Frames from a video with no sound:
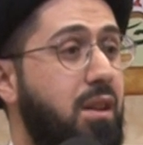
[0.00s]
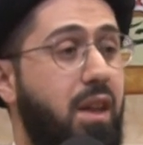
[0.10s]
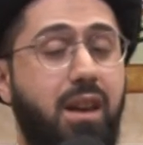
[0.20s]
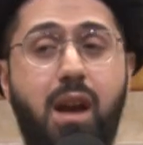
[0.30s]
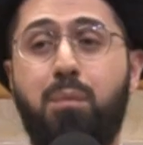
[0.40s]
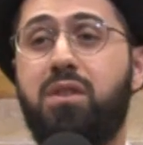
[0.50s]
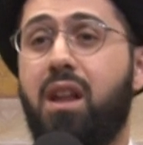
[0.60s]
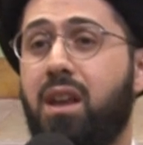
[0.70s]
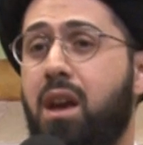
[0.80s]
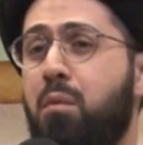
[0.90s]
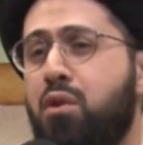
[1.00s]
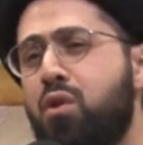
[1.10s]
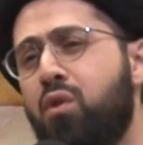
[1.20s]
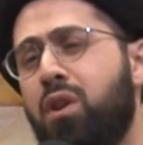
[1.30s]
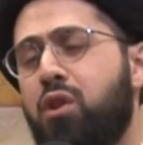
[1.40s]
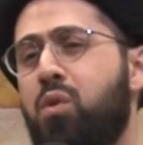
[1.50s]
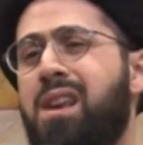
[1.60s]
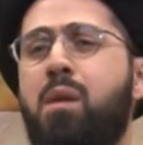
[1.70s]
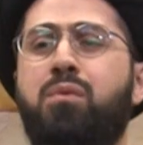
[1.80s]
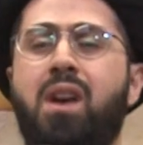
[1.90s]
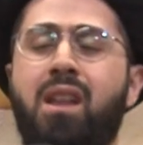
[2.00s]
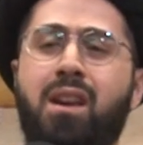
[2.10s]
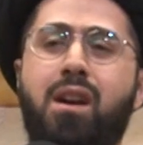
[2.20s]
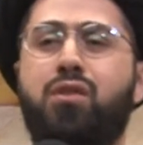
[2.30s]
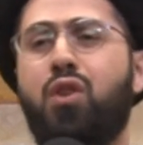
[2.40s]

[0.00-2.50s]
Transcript: They kept telling him, Nuh, you keep telling us